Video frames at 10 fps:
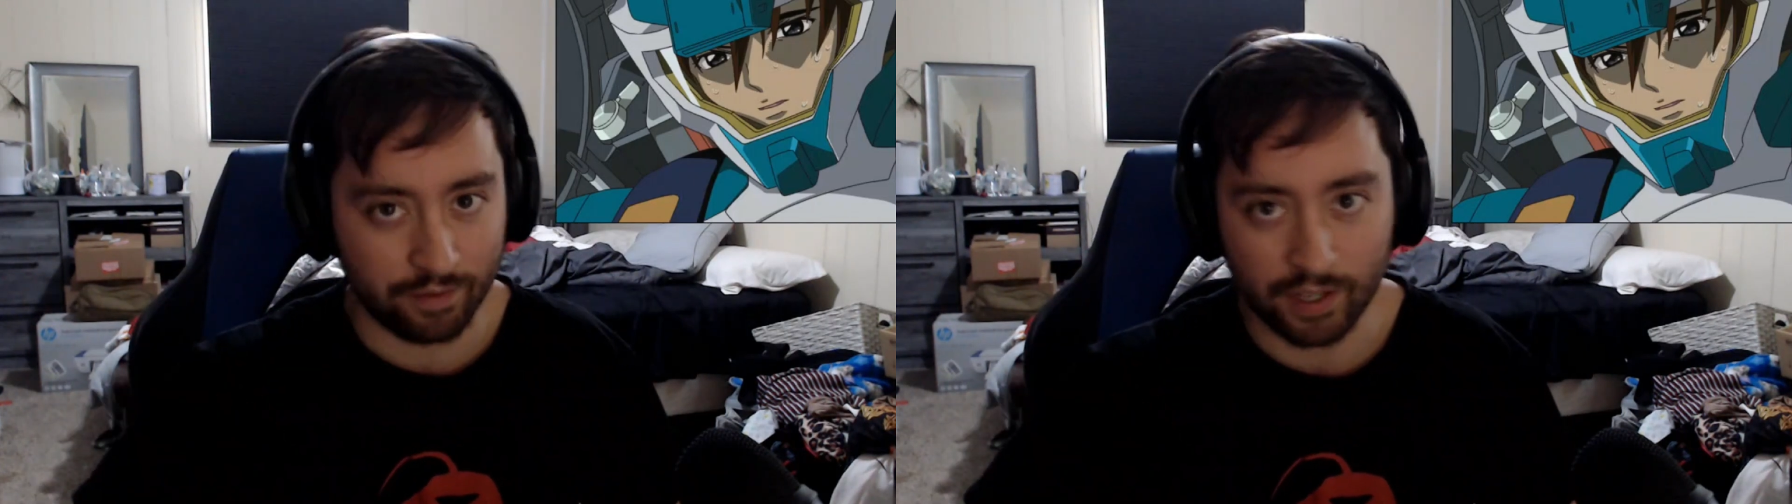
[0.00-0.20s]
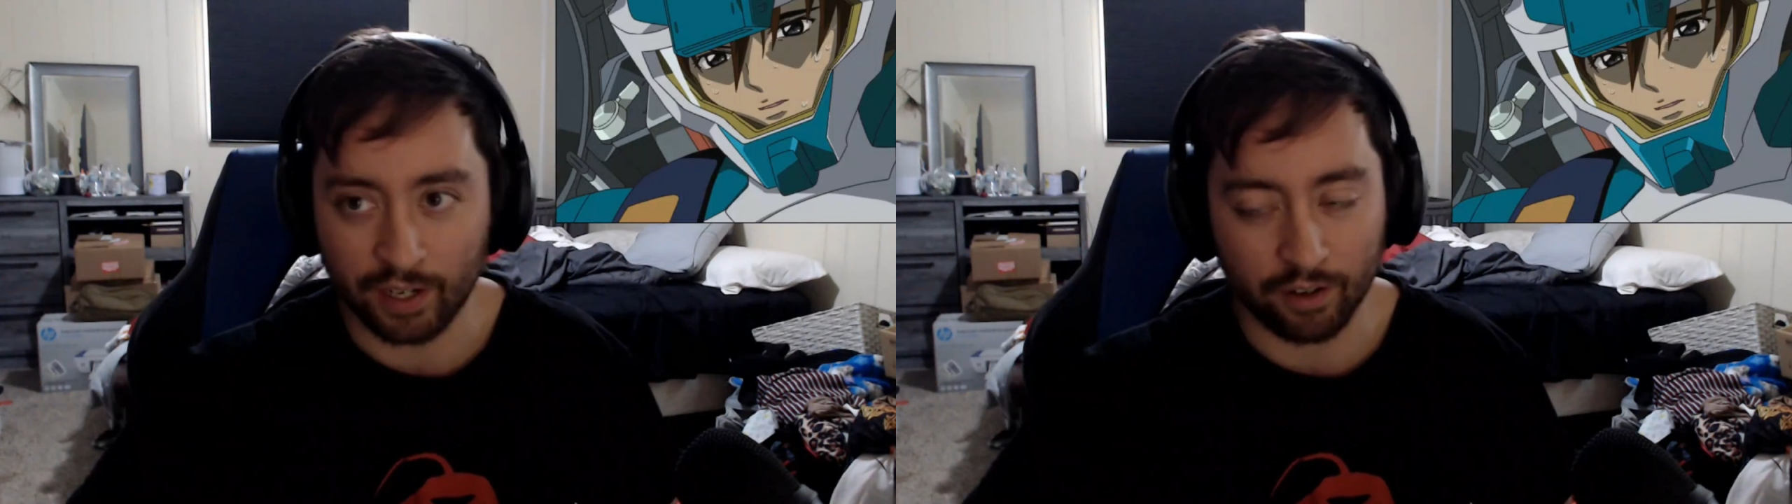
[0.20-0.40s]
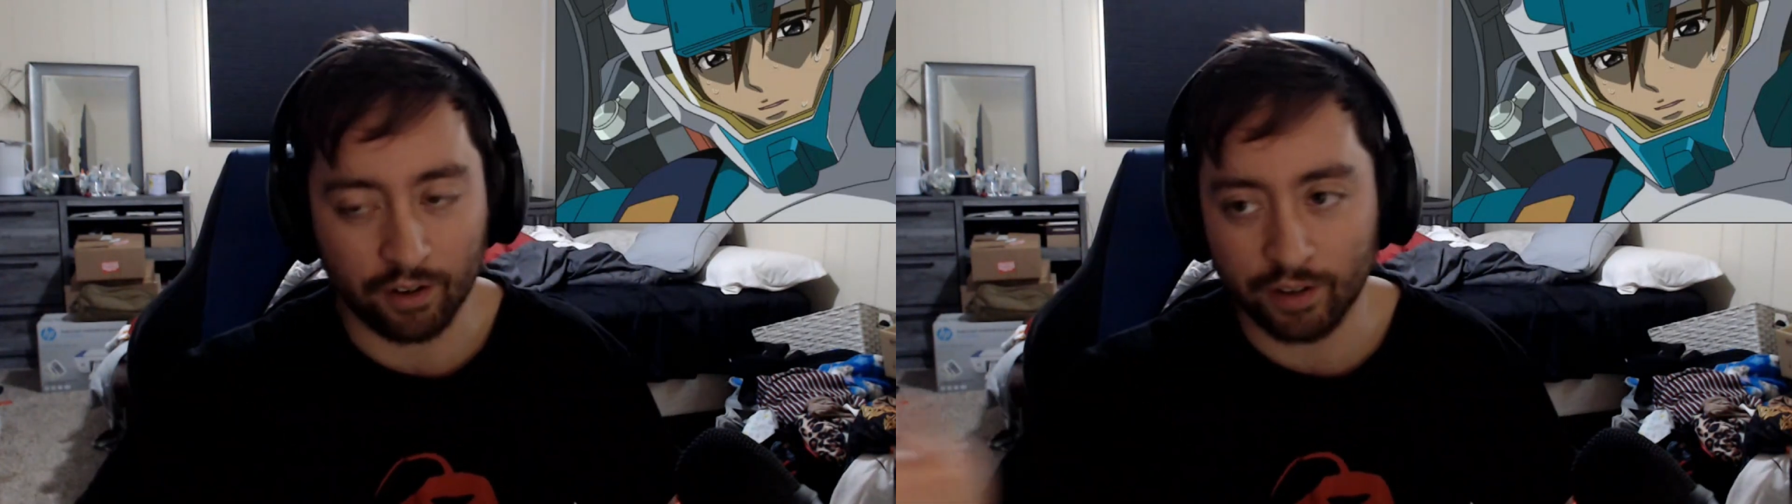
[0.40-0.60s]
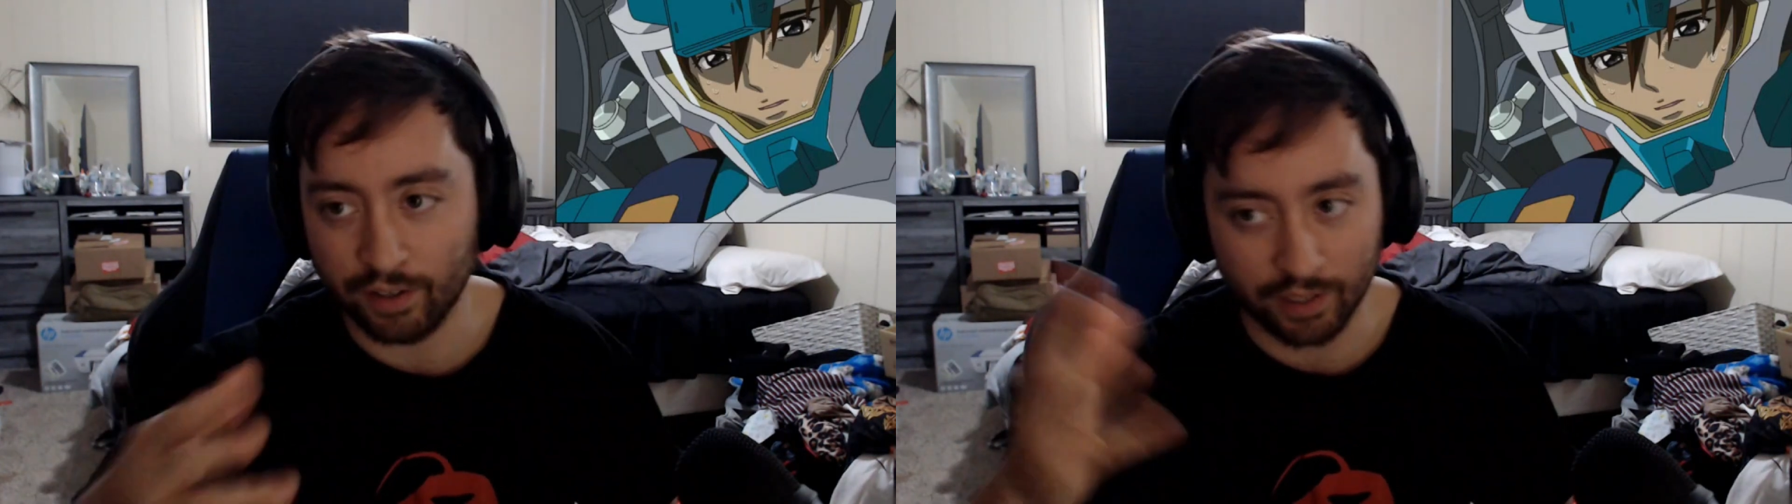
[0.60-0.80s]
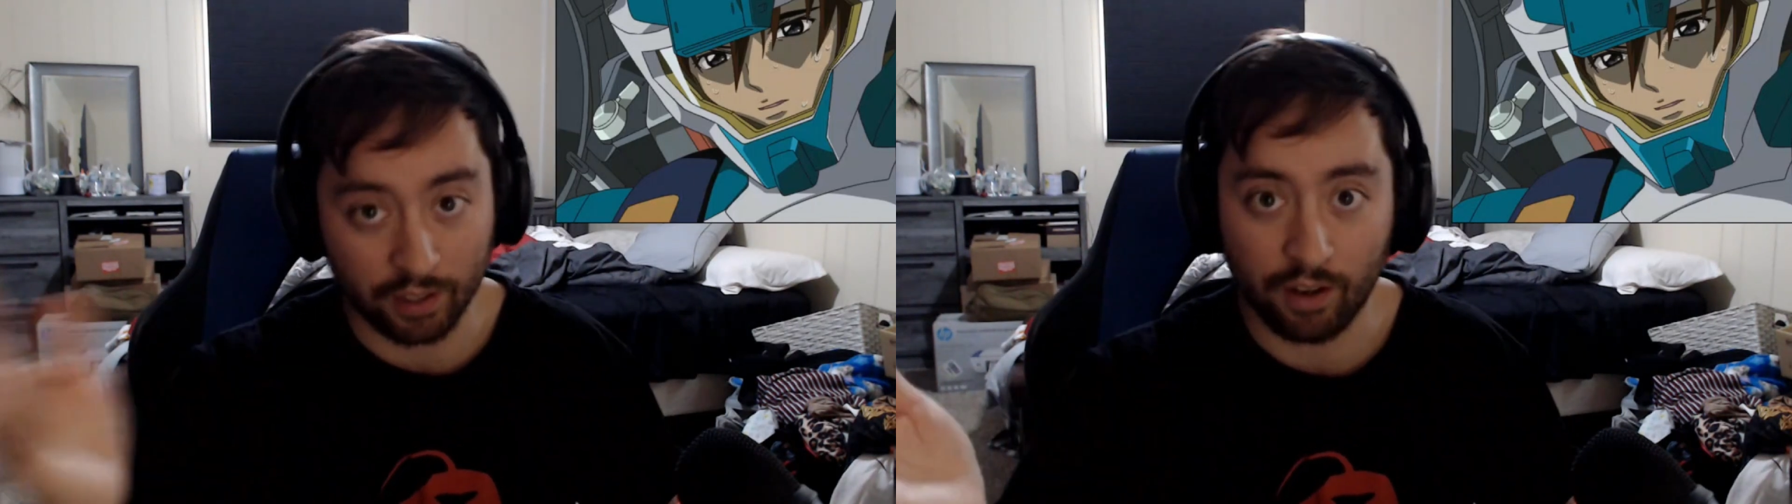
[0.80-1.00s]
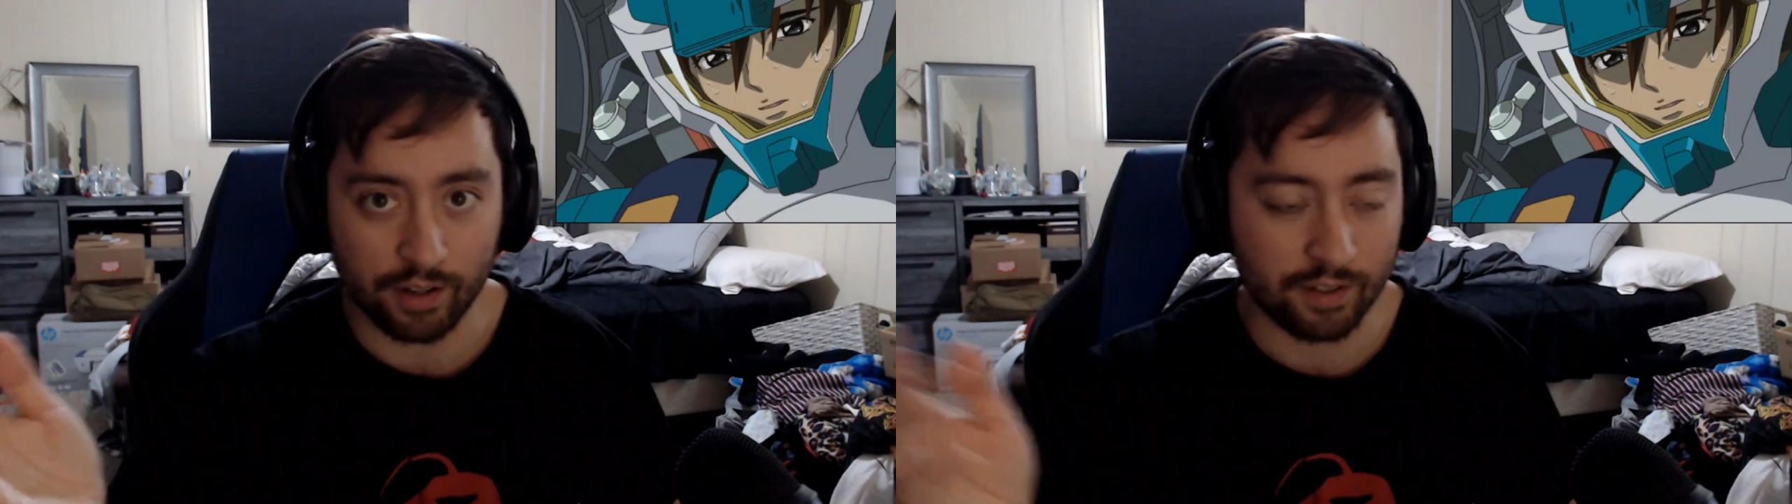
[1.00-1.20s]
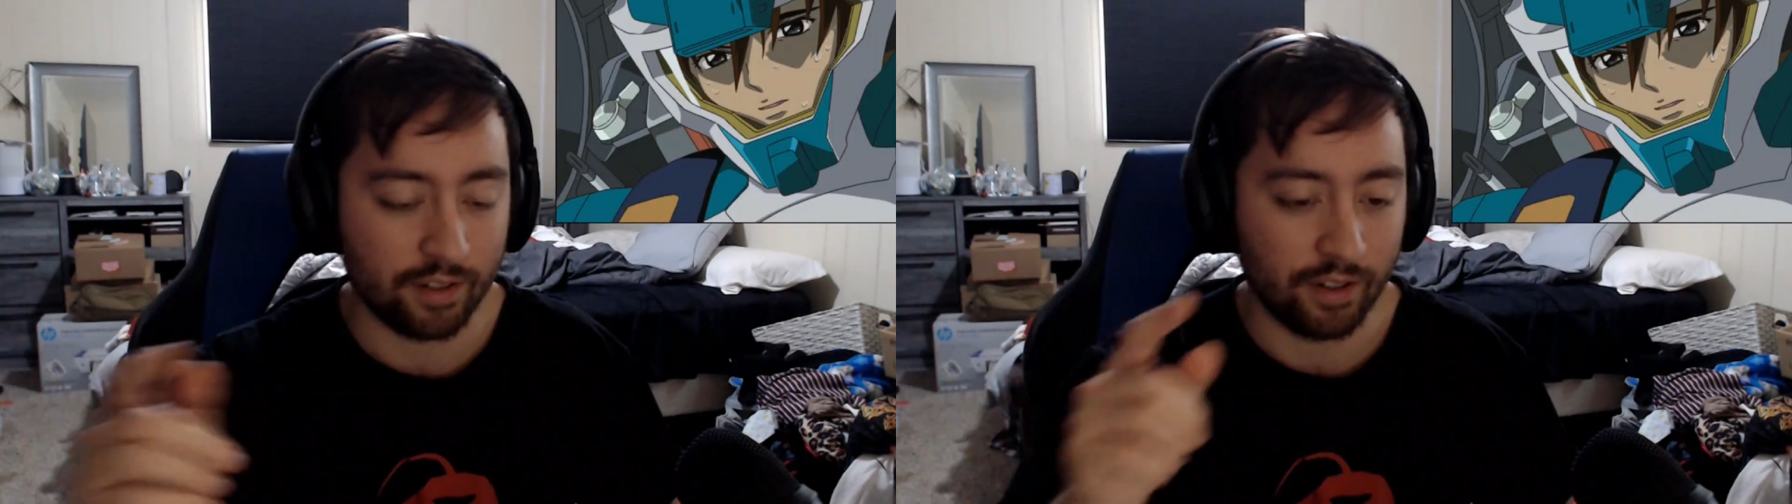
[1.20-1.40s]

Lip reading: take it on and they lost.